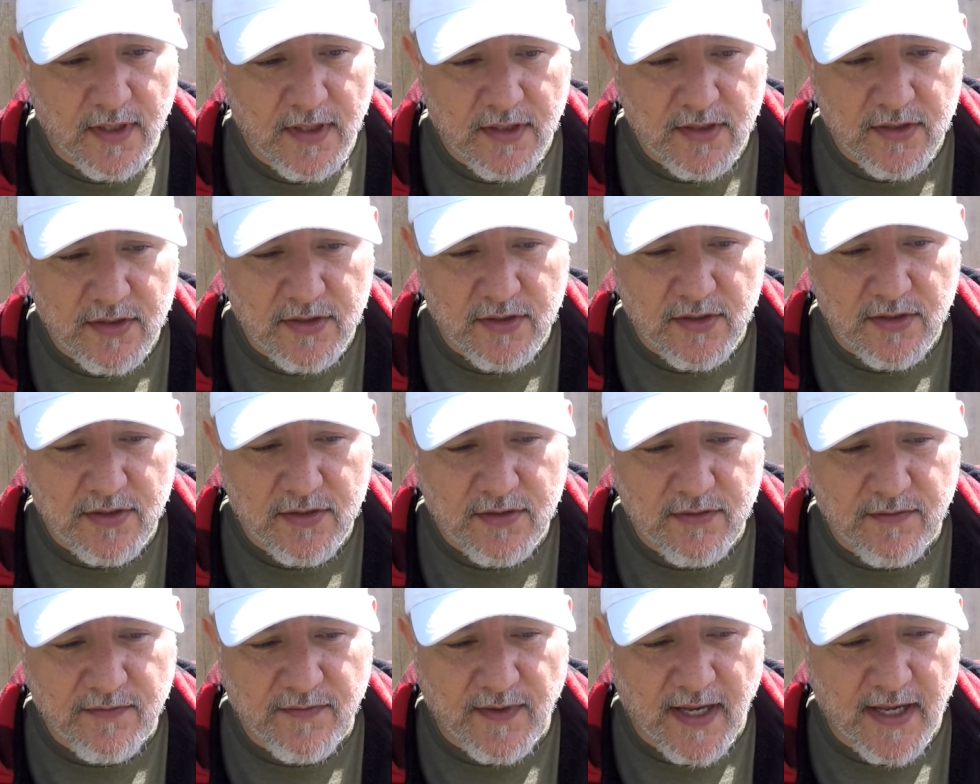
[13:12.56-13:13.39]
the
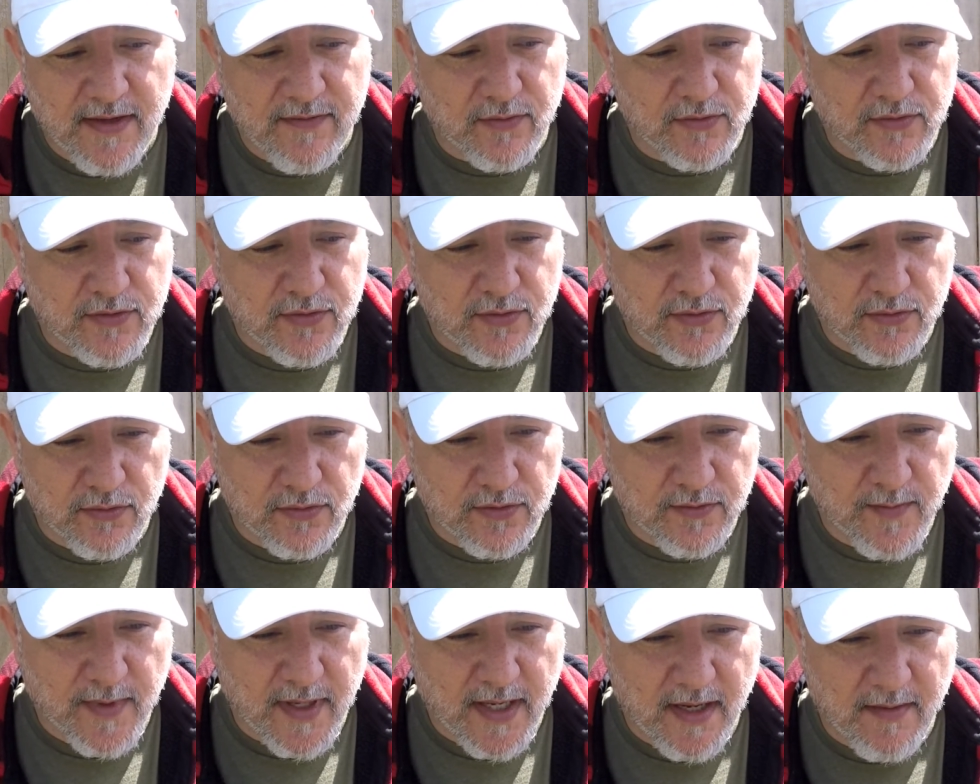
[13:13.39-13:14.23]
survival tools,
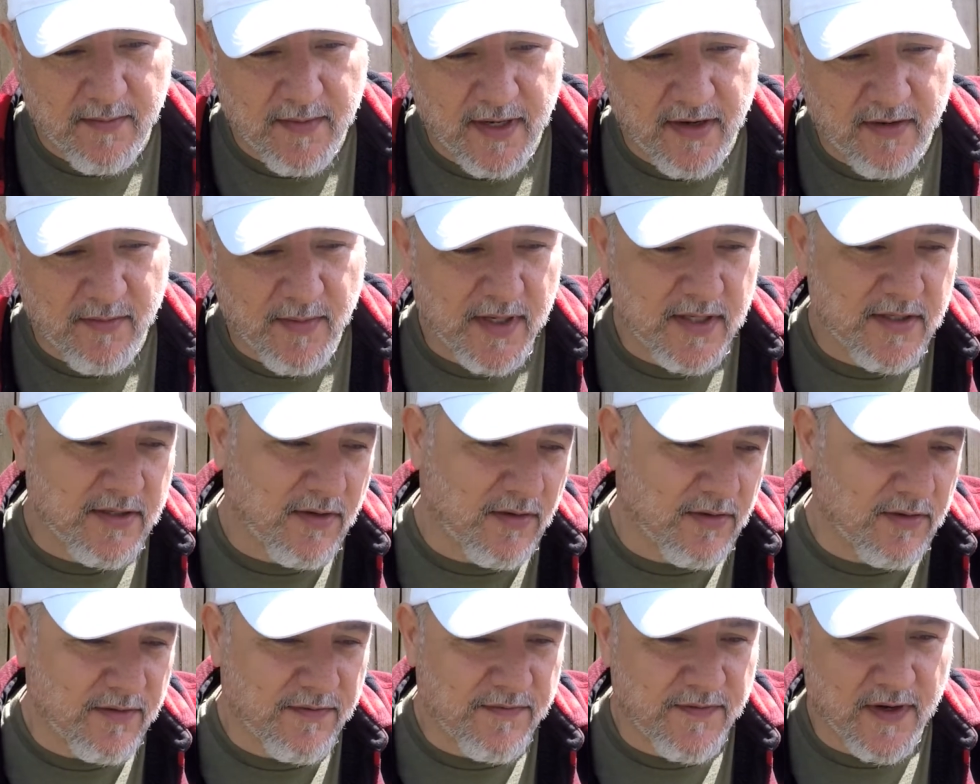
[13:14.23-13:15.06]
man. I mean, everybody's
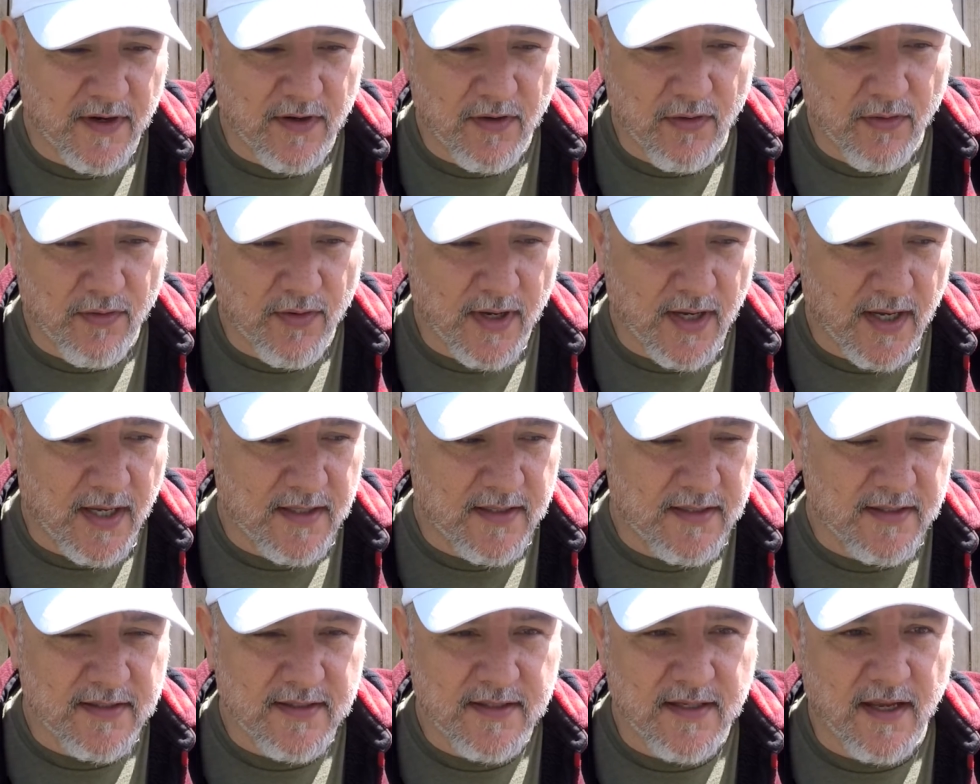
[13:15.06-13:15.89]
going to ferro rods
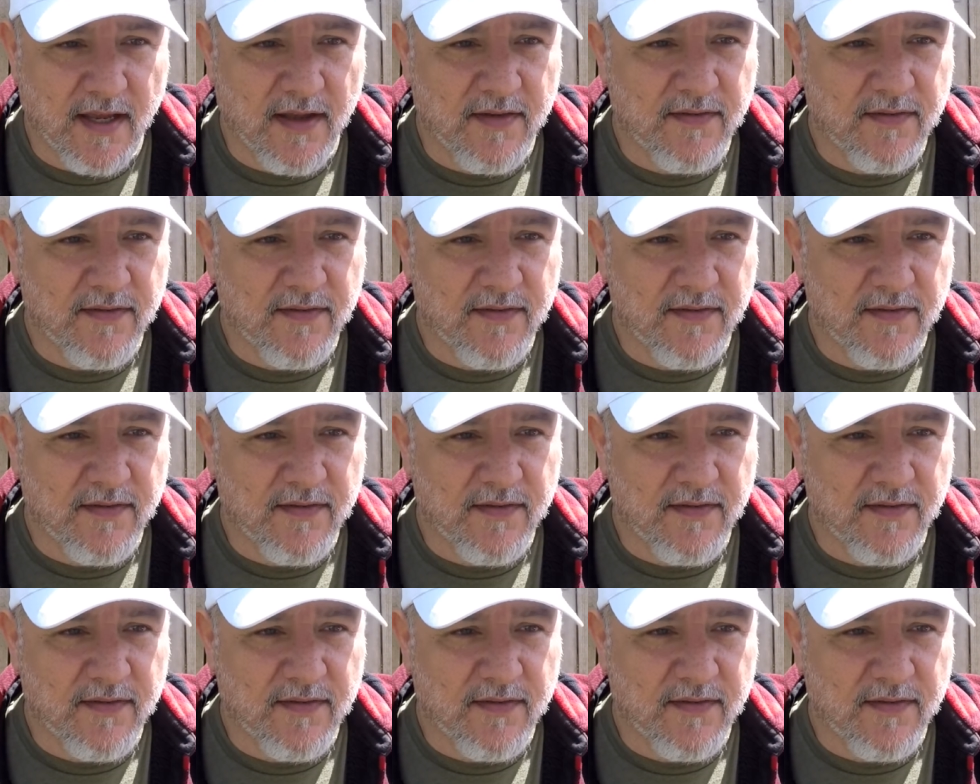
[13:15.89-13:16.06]
and stuff.